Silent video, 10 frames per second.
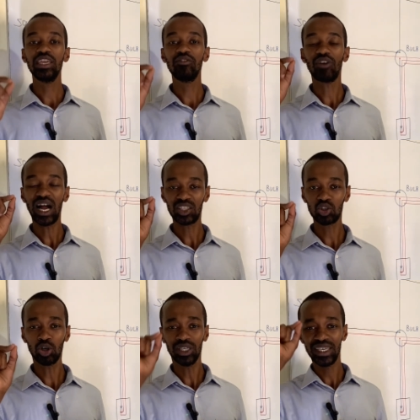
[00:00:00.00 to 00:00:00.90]
If at
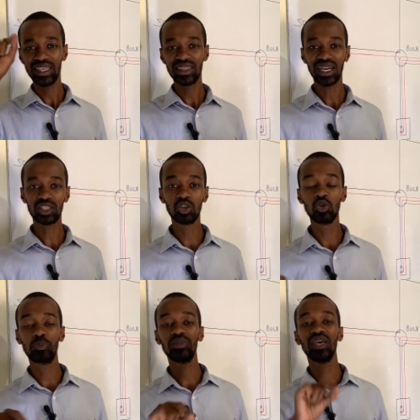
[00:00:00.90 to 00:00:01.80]
all in that
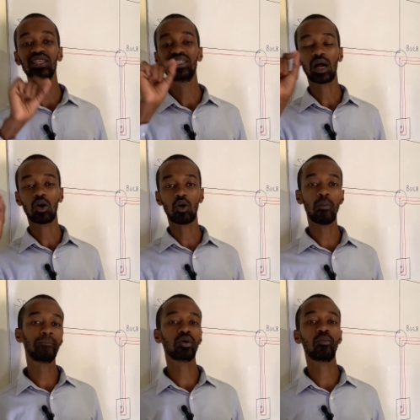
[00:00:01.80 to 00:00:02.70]
loop there is a
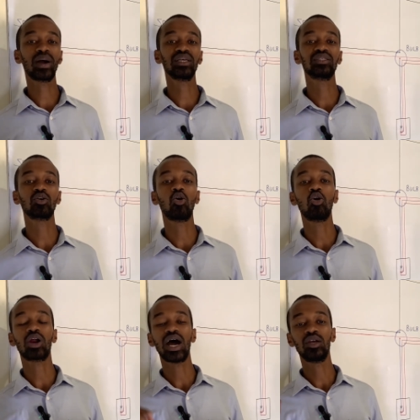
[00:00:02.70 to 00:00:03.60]
compromise
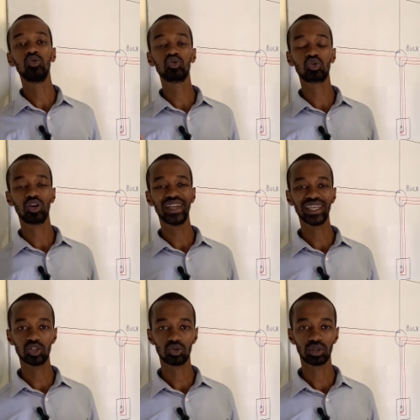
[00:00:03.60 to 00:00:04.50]
or a loose
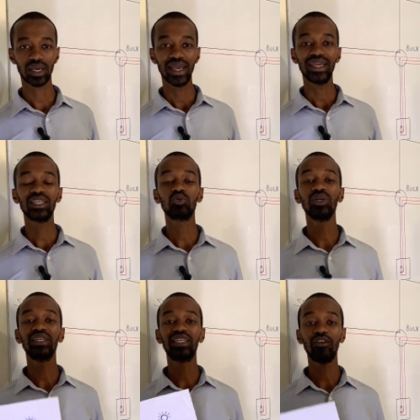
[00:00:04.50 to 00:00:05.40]
connection, it
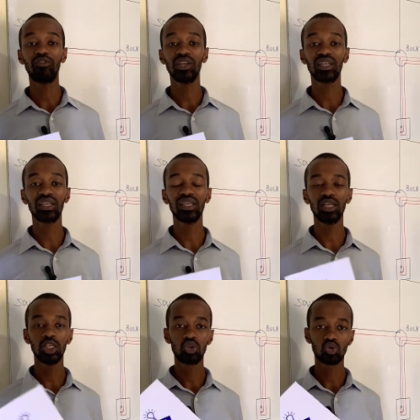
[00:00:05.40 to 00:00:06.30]
will definitely
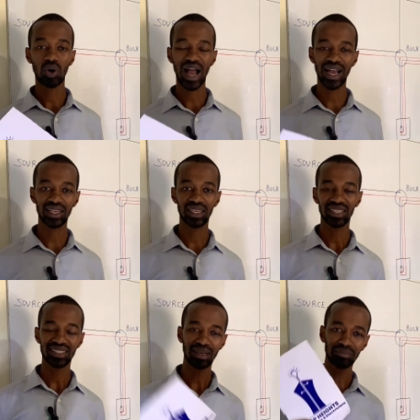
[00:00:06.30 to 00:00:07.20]
lead to arcing,
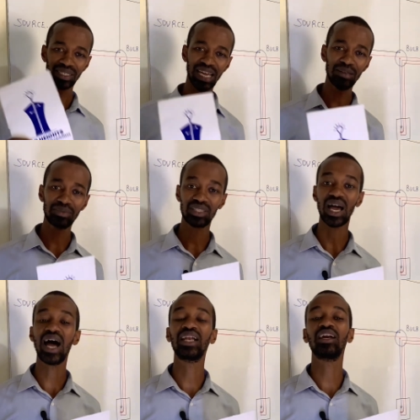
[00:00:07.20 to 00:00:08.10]
sometimes
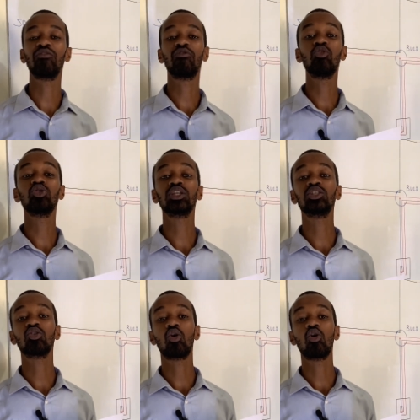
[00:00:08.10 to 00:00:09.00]
under
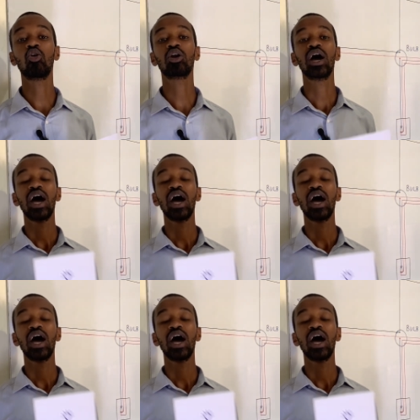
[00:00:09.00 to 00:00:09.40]
voltage or